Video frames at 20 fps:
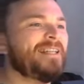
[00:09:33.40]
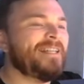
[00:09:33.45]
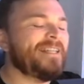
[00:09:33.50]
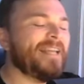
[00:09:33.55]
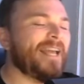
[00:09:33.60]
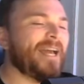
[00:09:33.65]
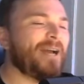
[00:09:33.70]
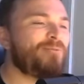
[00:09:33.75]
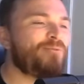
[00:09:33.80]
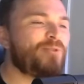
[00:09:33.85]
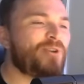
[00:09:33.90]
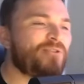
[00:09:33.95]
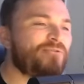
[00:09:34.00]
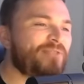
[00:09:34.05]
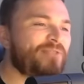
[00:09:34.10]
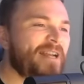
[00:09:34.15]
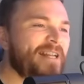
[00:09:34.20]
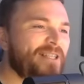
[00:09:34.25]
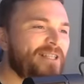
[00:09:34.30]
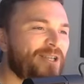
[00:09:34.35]
yeah, wouldn't
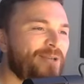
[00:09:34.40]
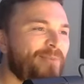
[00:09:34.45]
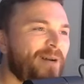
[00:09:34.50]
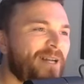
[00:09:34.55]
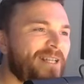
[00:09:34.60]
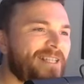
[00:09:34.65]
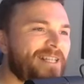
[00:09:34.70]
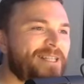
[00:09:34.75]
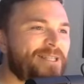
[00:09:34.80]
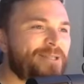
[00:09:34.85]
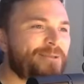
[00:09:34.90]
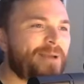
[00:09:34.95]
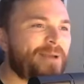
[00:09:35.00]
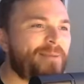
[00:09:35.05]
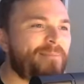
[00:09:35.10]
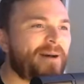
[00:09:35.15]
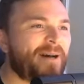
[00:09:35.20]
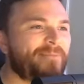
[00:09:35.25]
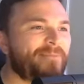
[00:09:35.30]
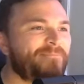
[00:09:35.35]
read too much into
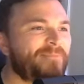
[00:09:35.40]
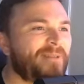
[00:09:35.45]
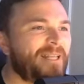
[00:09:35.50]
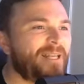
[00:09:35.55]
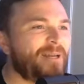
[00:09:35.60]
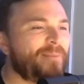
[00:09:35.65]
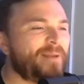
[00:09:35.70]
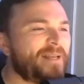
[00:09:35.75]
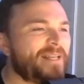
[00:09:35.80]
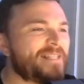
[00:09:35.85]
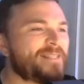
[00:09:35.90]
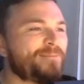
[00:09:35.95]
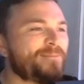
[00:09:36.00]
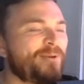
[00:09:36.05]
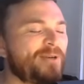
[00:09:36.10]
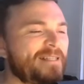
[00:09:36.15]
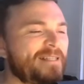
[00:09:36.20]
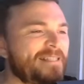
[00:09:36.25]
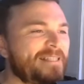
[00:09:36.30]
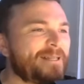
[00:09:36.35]
it, but a little bit
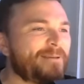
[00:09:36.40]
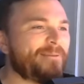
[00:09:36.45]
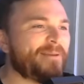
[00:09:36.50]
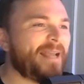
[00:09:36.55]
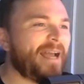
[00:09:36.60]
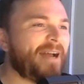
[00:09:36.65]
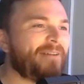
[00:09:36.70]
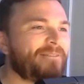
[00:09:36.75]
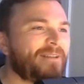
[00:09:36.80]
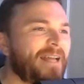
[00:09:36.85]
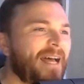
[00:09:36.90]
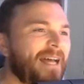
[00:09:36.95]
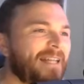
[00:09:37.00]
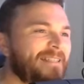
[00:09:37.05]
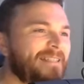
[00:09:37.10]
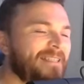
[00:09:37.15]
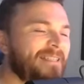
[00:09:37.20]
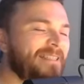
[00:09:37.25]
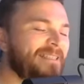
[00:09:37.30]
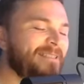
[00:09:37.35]
disappointing that we haven't
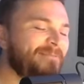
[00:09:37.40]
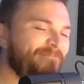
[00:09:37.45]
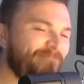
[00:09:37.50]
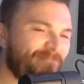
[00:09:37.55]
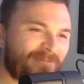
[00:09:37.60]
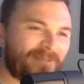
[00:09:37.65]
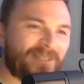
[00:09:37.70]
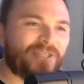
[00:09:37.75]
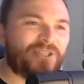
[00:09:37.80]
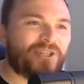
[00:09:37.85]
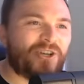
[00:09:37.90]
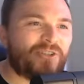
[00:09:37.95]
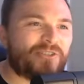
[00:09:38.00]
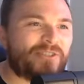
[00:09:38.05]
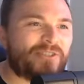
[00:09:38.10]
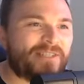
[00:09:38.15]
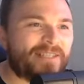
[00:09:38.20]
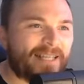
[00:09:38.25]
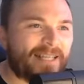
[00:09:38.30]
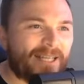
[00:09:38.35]
had the
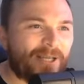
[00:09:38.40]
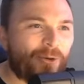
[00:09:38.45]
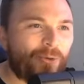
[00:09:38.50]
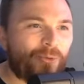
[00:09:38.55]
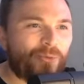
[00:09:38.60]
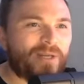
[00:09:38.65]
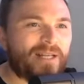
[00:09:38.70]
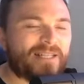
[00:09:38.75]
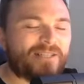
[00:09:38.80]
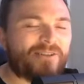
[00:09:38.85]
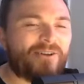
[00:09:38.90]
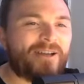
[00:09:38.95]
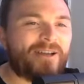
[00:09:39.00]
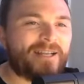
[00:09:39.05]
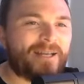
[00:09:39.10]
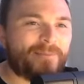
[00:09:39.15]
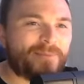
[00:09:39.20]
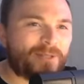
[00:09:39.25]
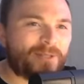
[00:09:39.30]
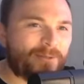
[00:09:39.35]
chance to see all these
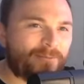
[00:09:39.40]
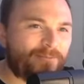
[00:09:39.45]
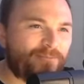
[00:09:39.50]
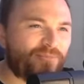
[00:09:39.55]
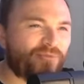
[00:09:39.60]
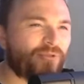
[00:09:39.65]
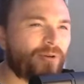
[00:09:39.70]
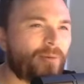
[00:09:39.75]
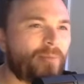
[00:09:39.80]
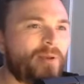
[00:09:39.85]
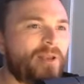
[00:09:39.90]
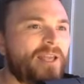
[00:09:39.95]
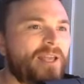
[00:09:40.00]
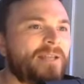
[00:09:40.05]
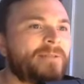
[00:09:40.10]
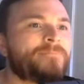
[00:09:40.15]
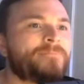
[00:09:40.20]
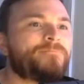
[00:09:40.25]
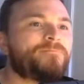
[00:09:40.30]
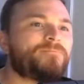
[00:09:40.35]
lineups
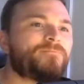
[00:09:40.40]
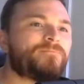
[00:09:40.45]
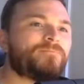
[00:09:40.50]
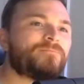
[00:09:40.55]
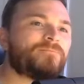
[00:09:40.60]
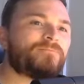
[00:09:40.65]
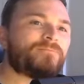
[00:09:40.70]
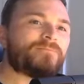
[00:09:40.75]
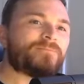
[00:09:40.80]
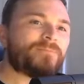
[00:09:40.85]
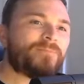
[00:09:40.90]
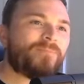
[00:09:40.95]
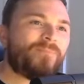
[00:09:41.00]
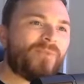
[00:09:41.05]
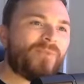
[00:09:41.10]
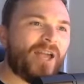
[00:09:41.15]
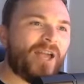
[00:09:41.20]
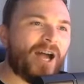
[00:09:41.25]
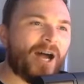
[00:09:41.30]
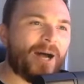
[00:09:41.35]
properly.
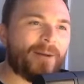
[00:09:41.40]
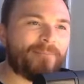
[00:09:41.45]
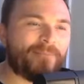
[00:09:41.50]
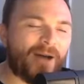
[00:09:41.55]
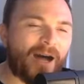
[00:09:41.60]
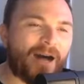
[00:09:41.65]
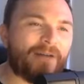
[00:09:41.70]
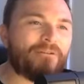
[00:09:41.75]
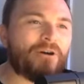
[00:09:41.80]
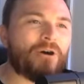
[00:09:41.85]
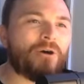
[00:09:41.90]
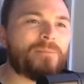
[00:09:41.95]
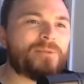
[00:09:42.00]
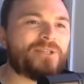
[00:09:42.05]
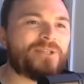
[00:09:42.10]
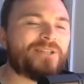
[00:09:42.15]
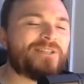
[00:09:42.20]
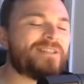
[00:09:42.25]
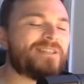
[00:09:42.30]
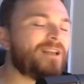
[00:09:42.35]
Other
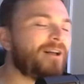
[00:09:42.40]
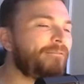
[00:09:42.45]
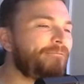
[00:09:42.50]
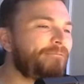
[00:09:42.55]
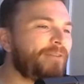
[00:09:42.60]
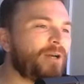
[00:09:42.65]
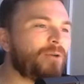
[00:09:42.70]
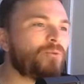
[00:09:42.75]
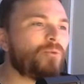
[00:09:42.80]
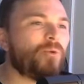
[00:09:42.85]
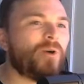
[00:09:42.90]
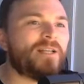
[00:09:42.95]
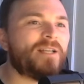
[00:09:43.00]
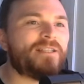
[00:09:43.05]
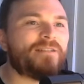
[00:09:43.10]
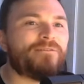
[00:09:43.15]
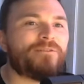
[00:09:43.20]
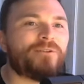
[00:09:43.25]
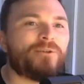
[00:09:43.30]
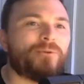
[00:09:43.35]
options I found quite
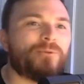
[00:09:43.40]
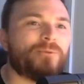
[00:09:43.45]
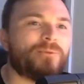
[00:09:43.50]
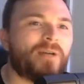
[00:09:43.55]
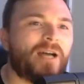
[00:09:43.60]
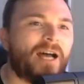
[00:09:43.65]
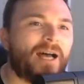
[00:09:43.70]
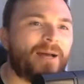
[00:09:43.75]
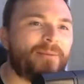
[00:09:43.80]
difficult,